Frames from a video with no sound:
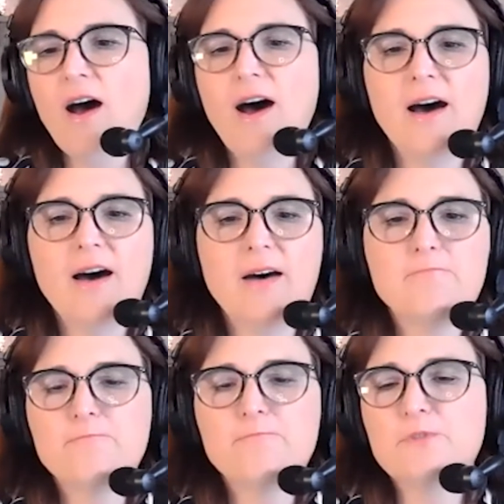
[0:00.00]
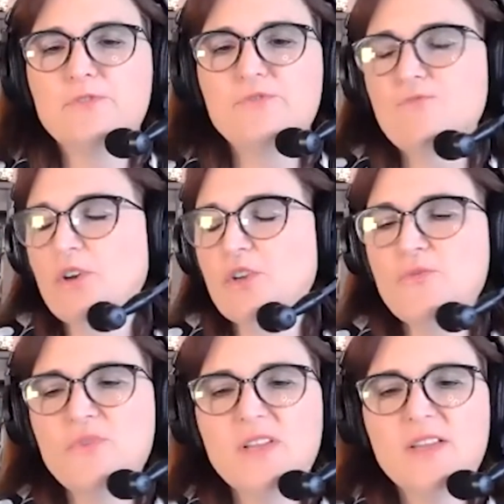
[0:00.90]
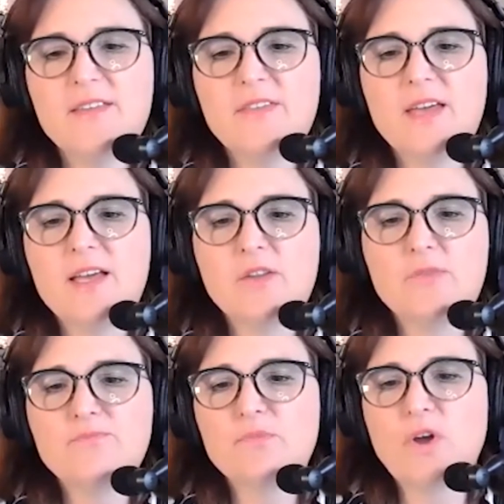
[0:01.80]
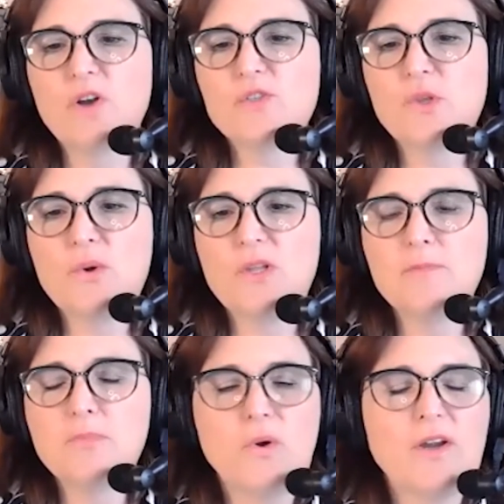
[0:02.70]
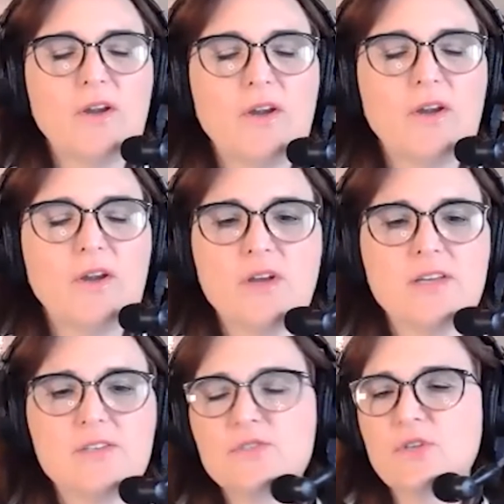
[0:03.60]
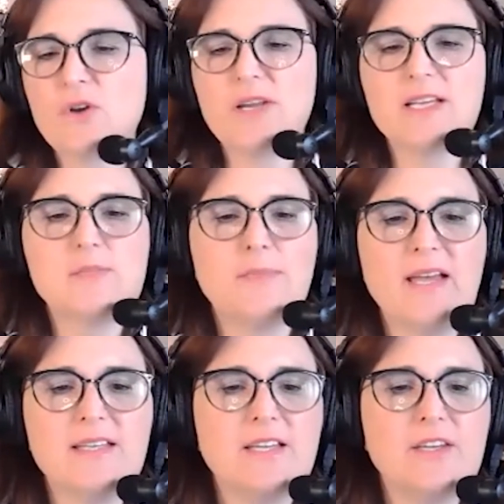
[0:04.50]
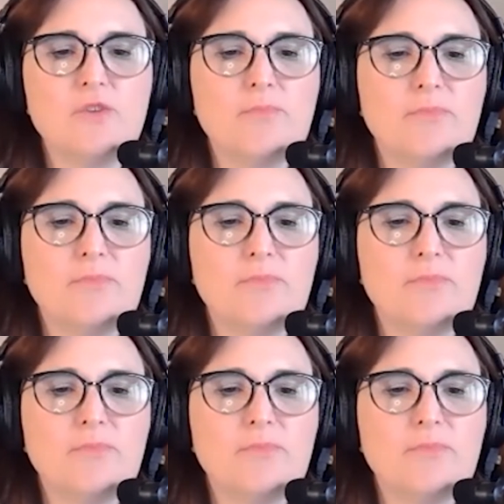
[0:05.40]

Are you feeling that large local employers going to start expanding?